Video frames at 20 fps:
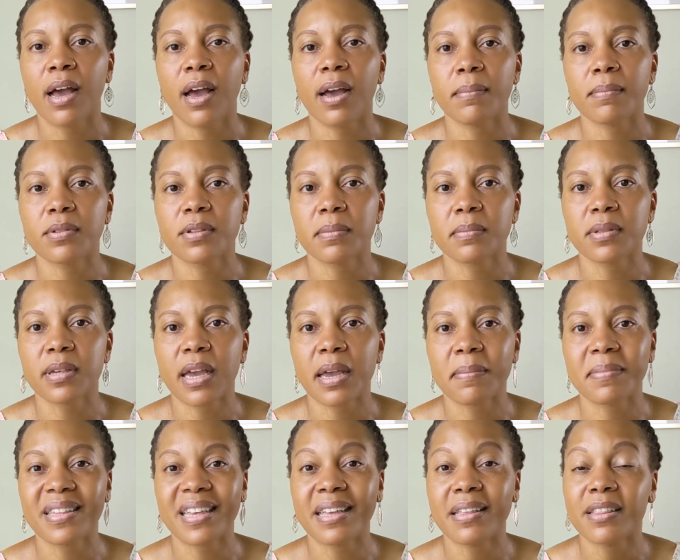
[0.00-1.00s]

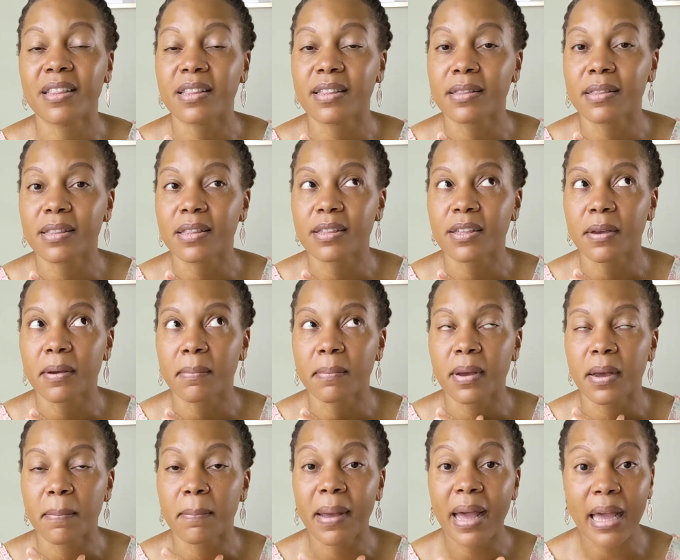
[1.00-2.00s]
sometimes in some
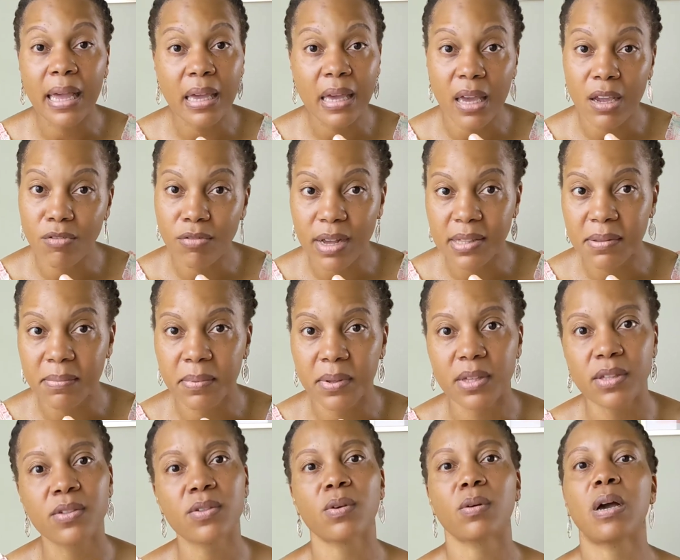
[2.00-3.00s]
pancake
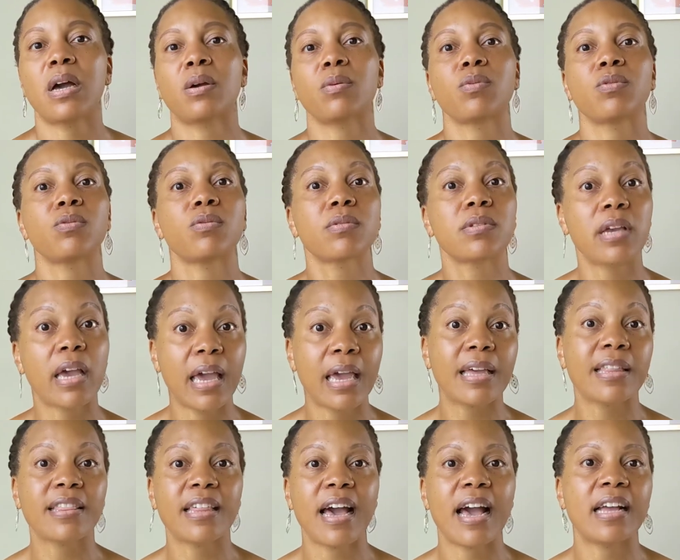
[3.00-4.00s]
recipes. So I will
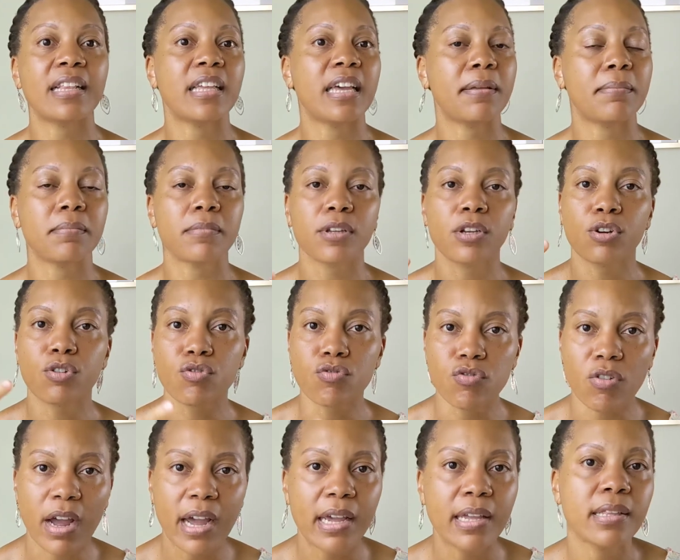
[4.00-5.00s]
take that and
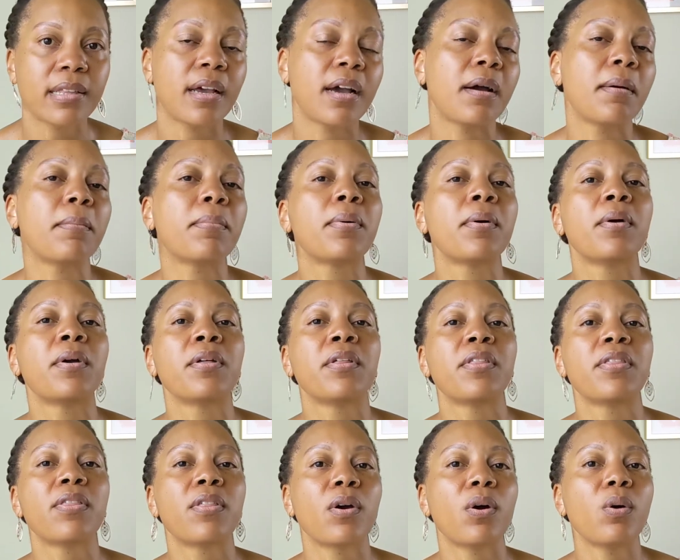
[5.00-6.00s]
grind up
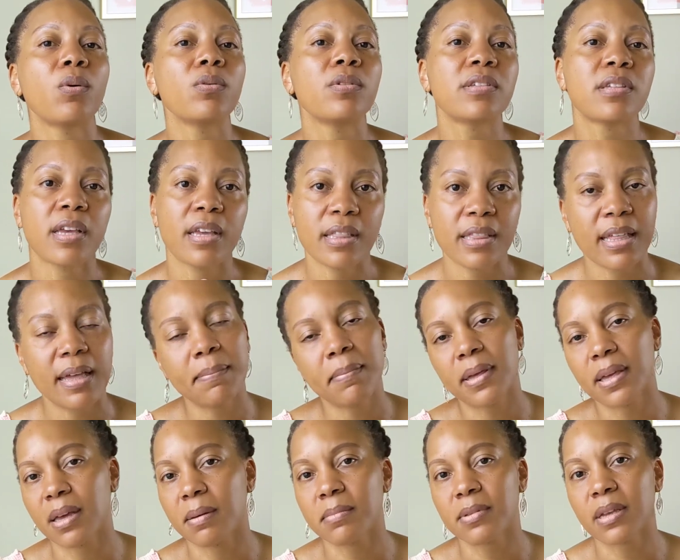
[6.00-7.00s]
the oats, and that
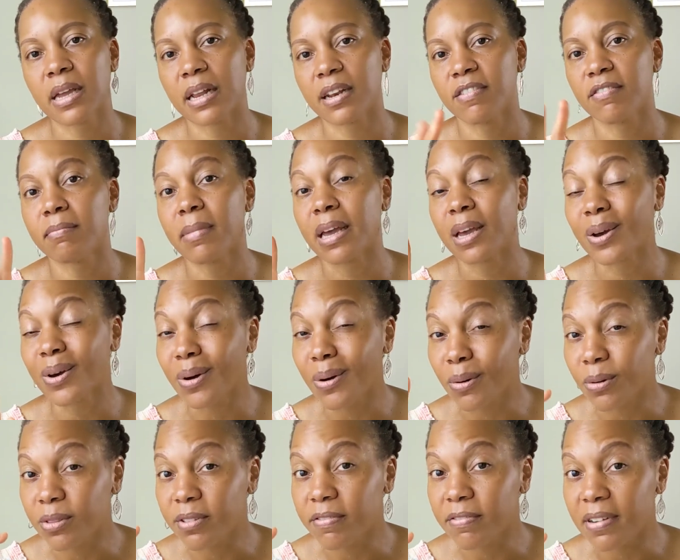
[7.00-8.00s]
becomes kind of my
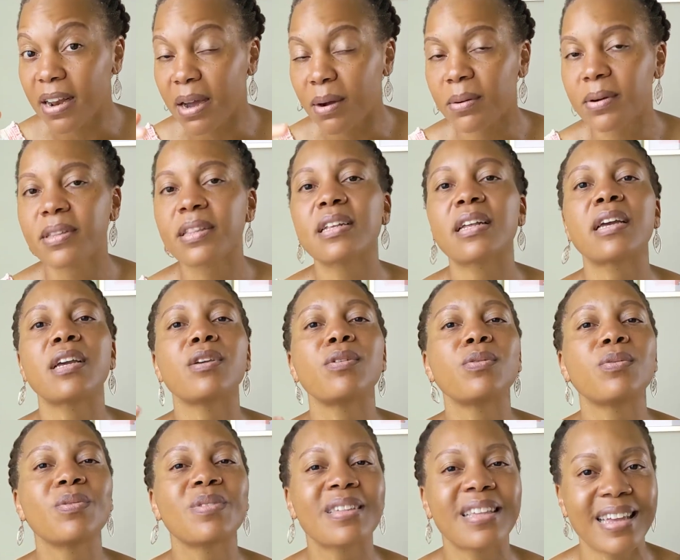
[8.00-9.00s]
oat flour that I
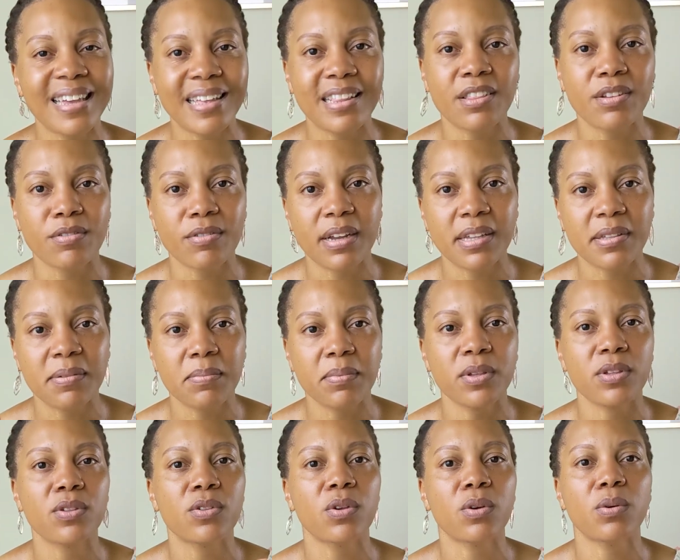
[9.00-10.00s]
use in the
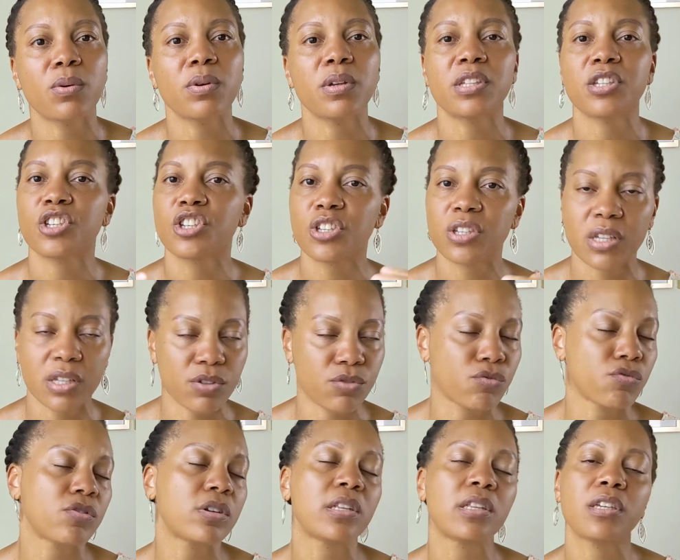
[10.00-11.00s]
recipe. So it's
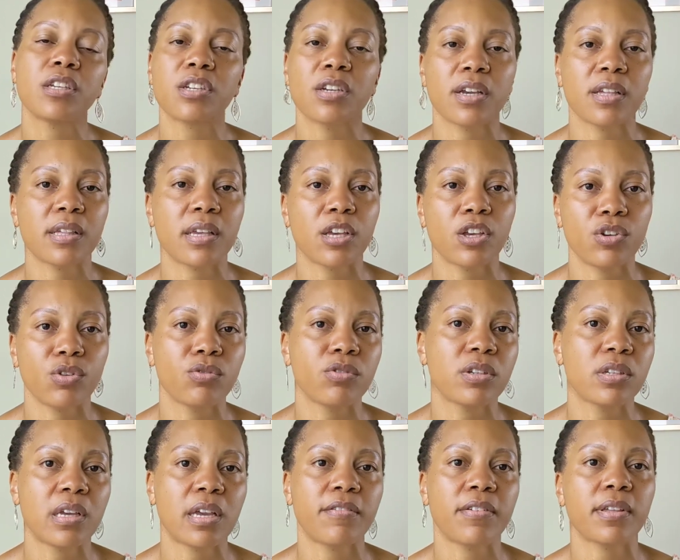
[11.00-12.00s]
really just a huge
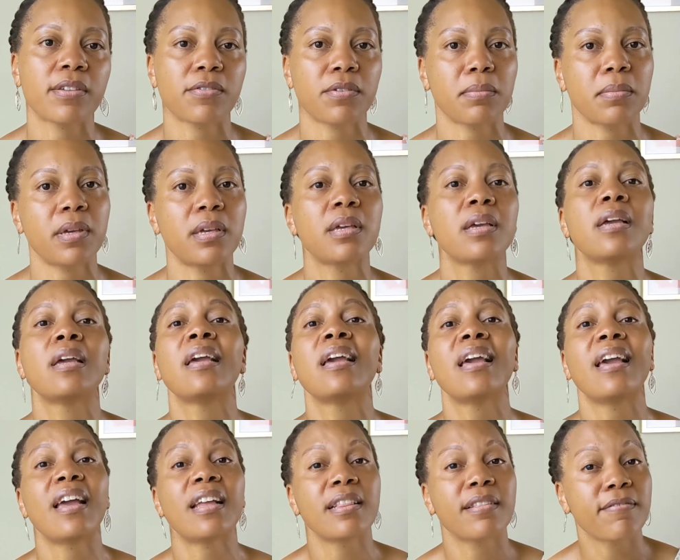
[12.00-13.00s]
savings for me,
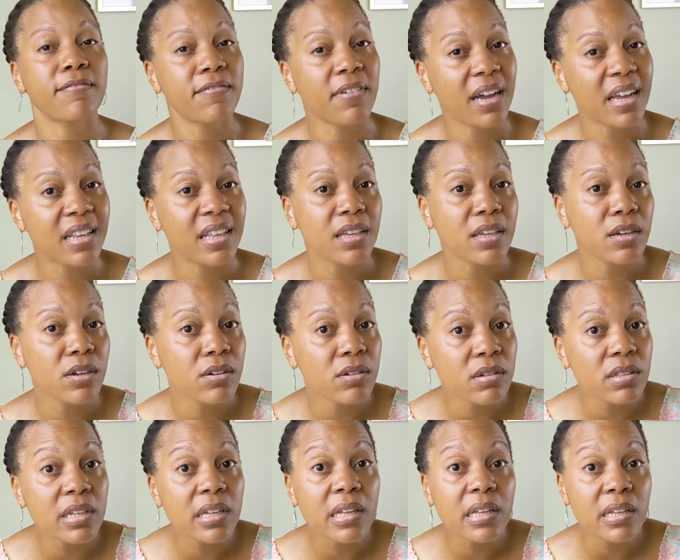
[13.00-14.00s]
and finding
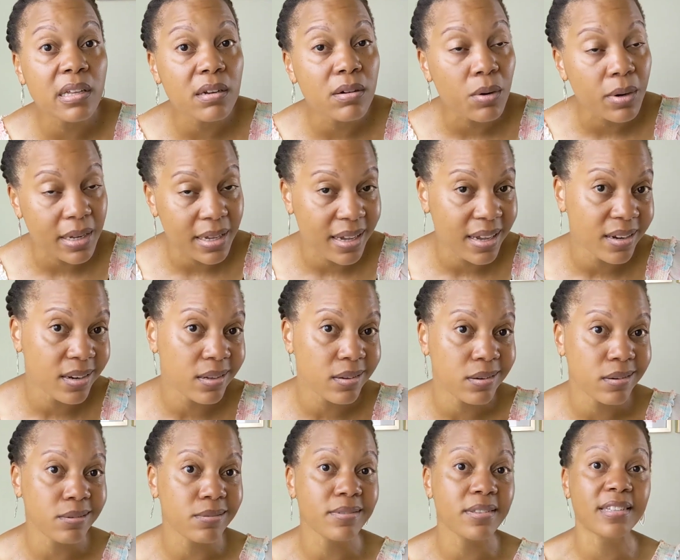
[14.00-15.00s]
good organic oats,